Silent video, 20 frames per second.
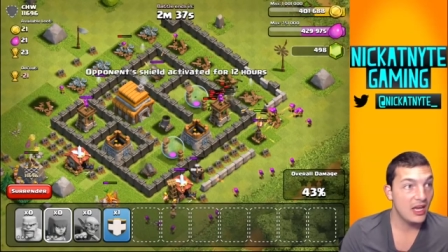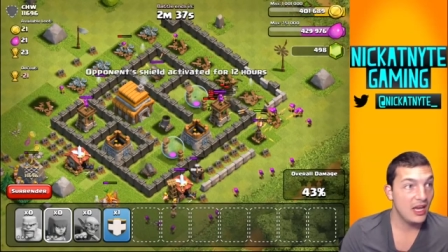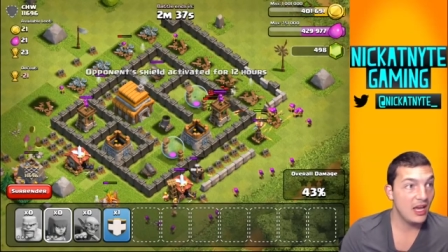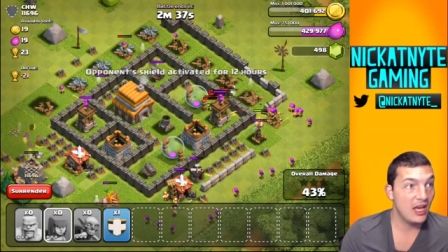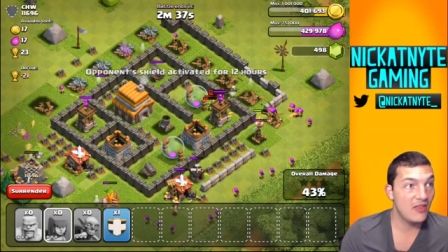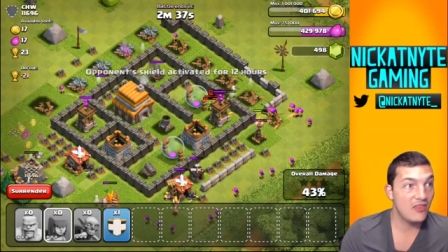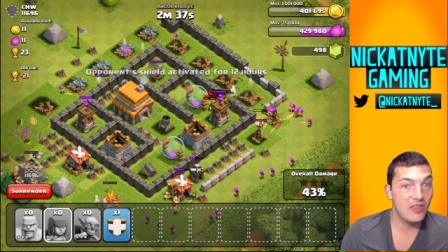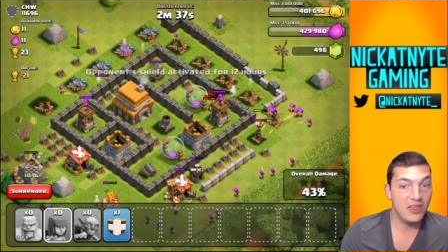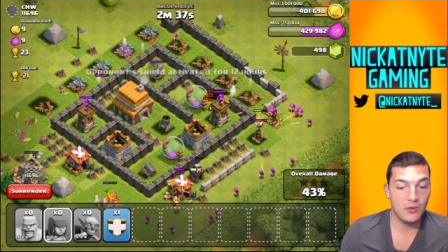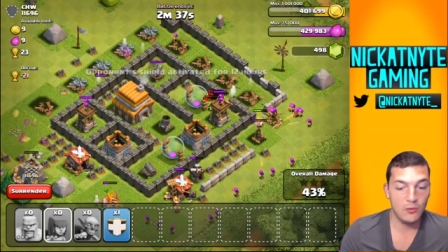
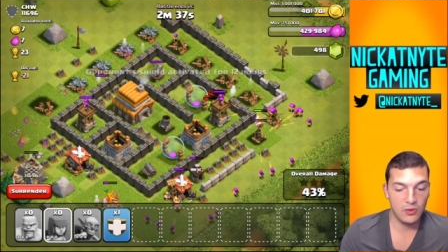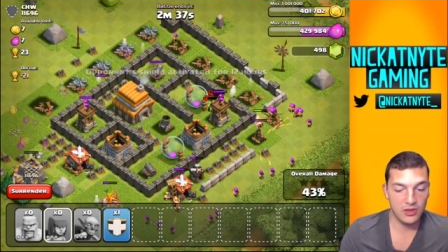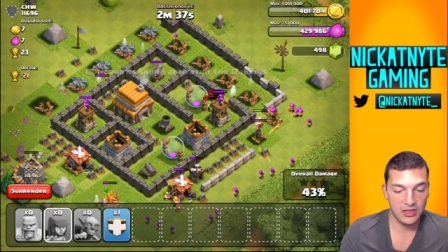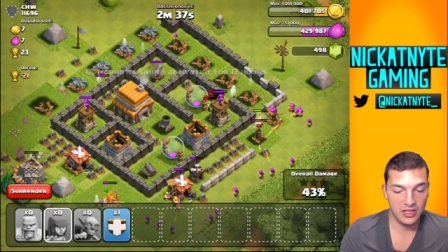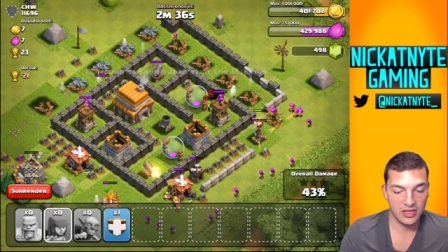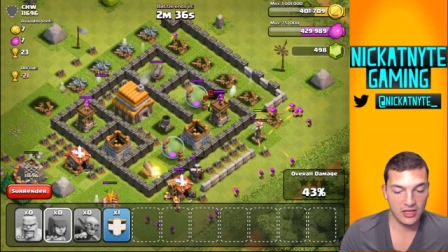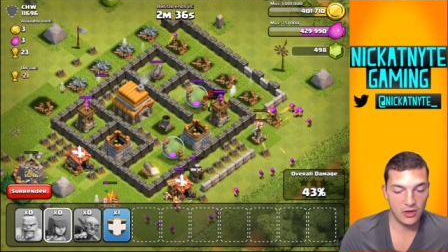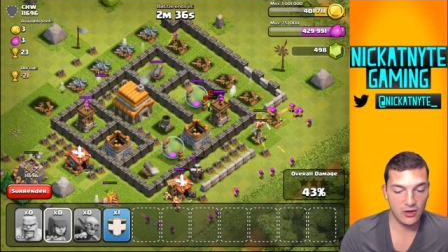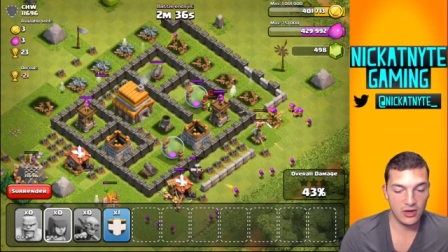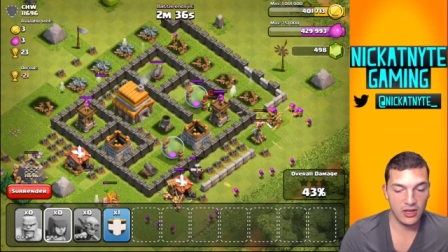and then when they
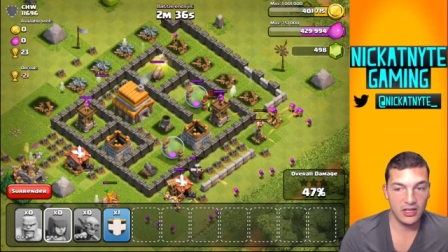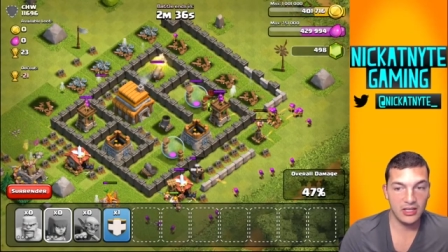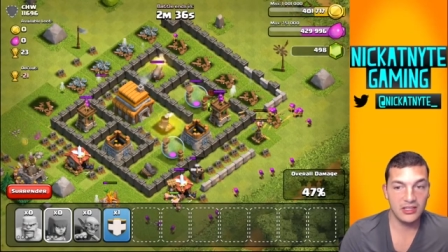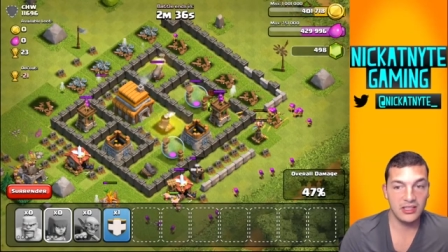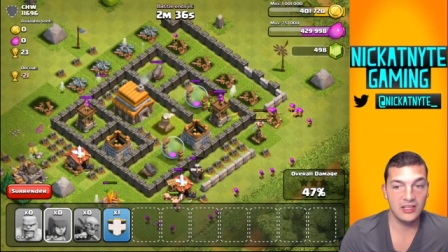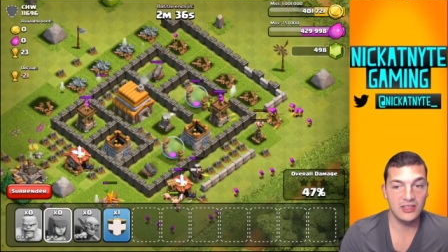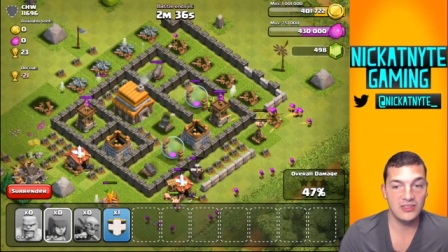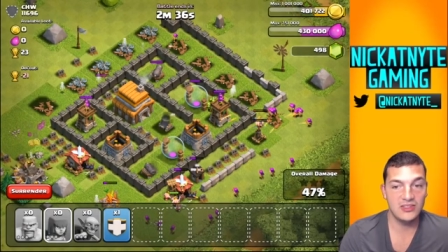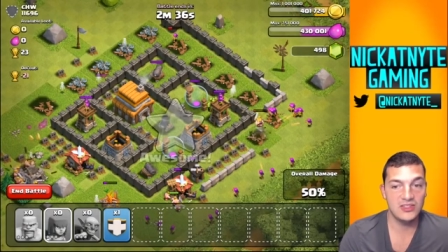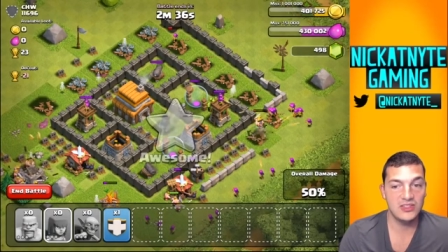go ahead and
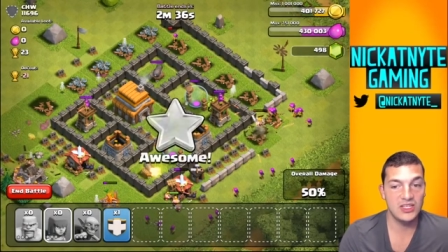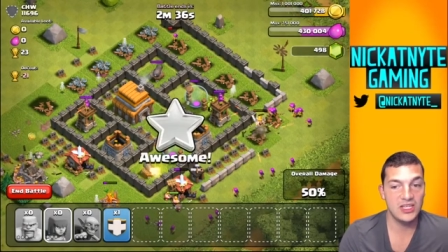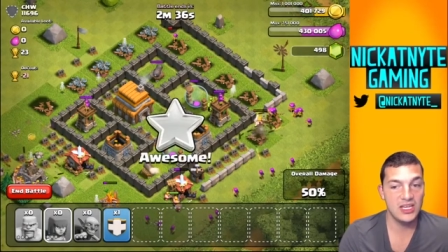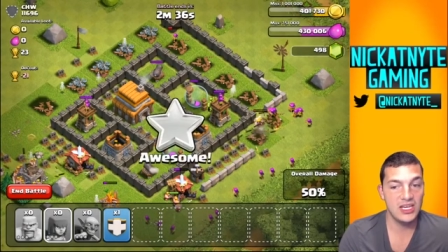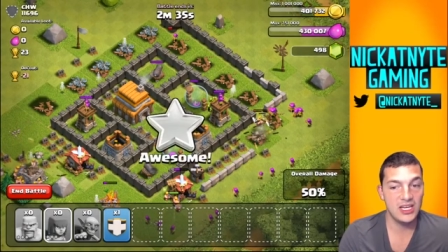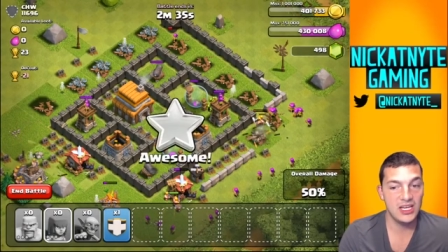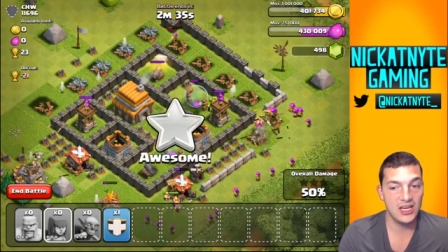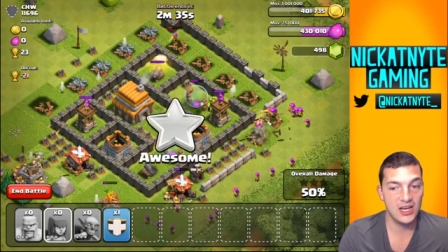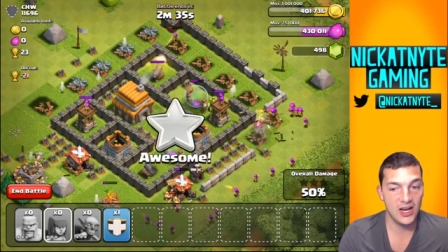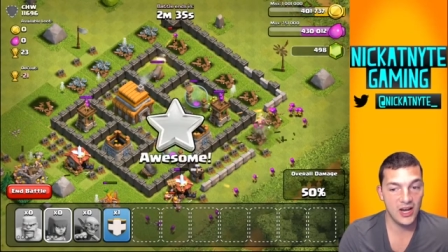they
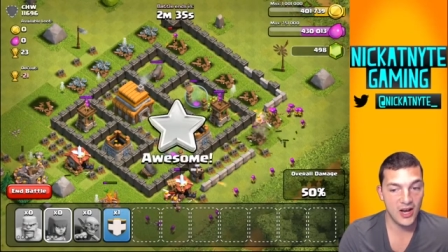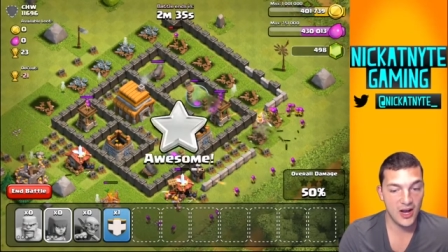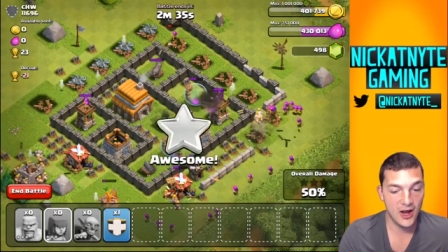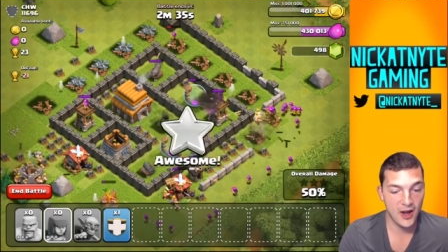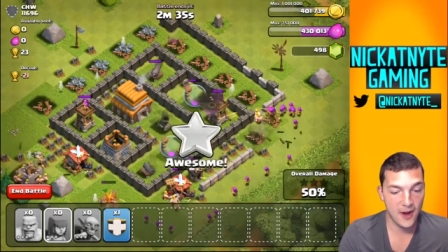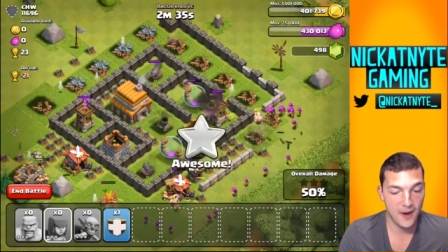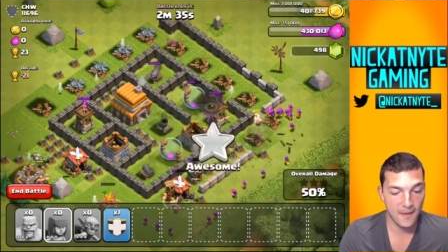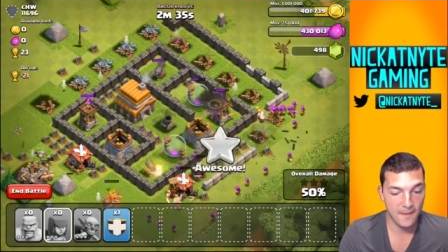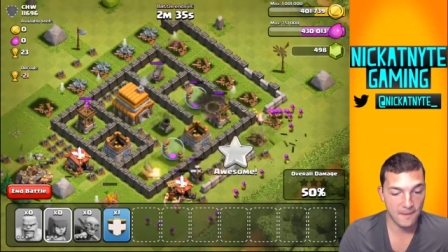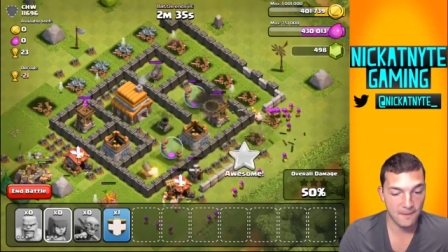see
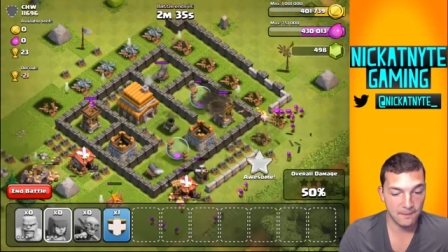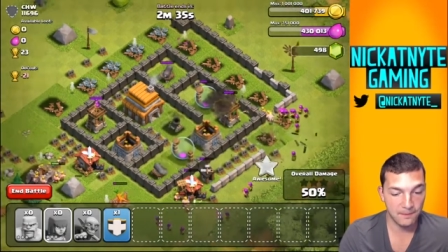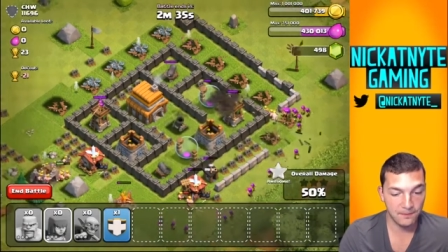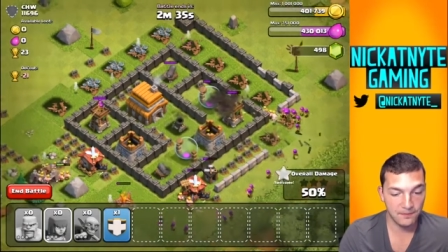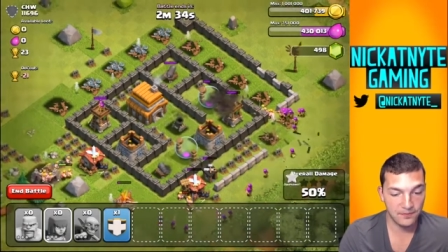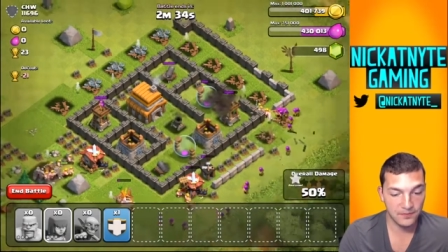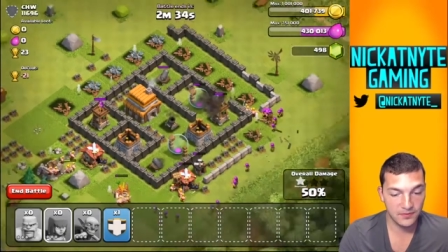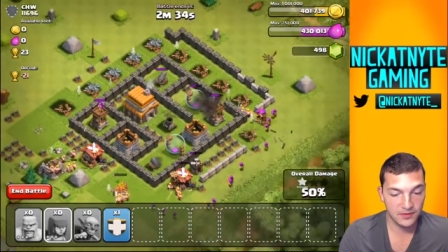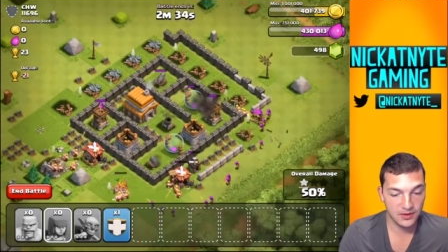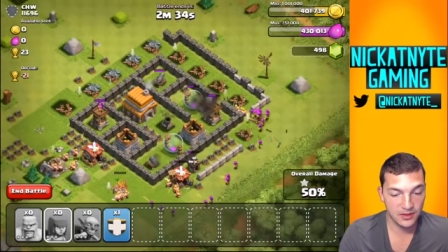
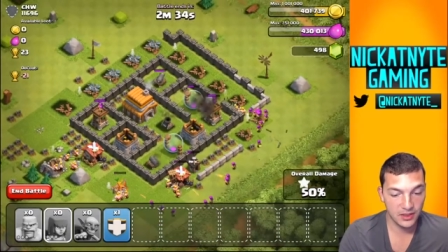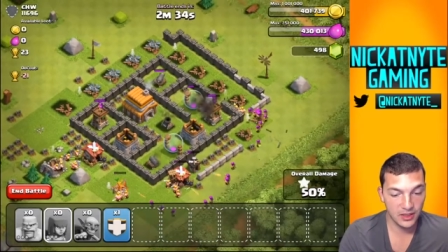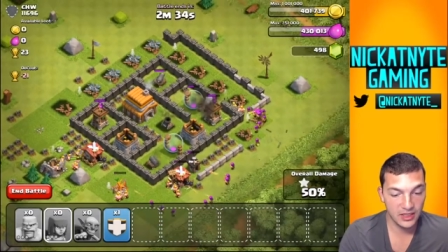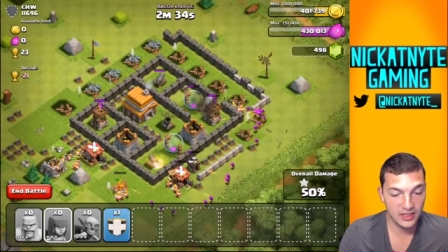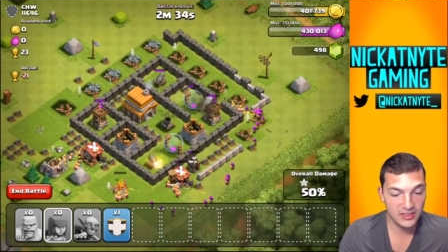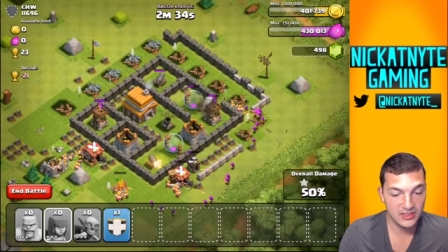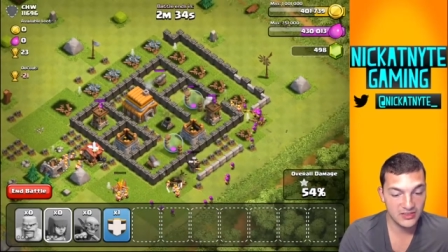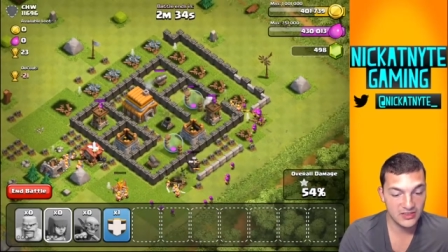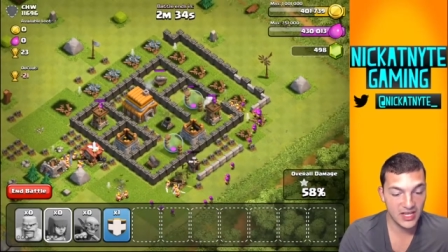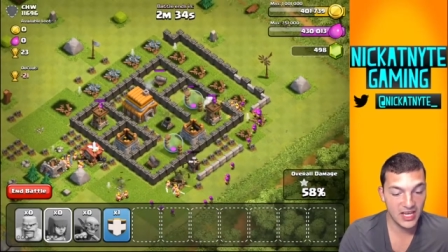
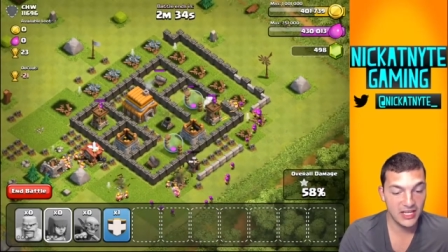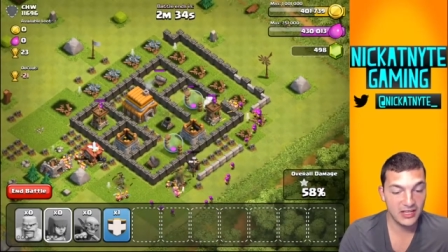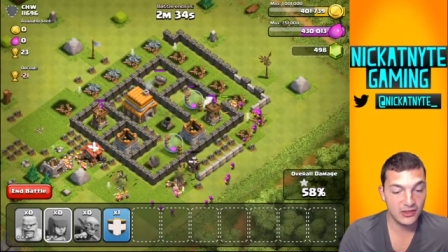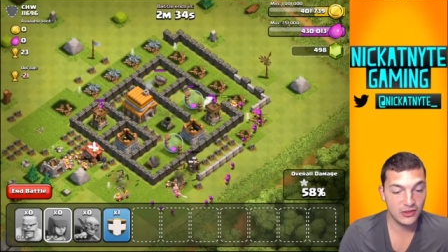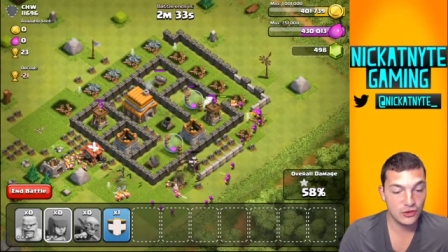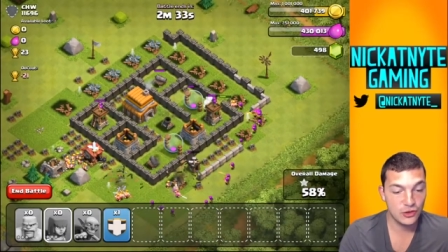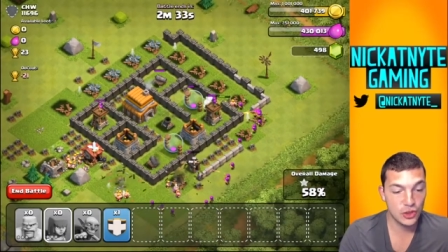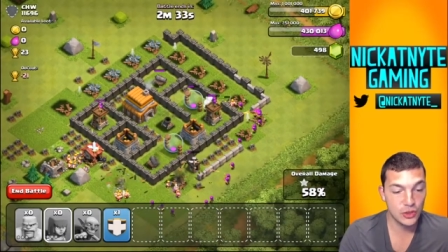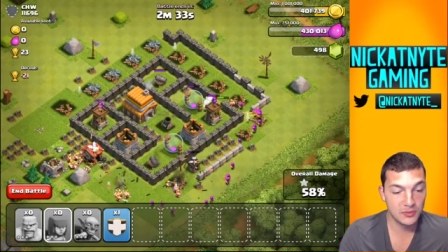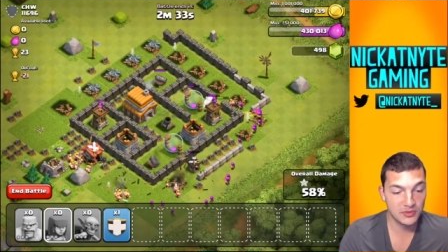insane
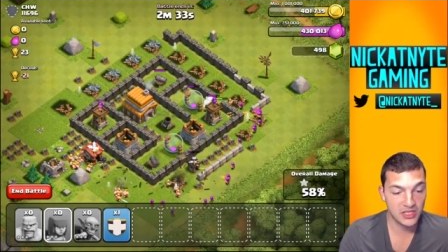troops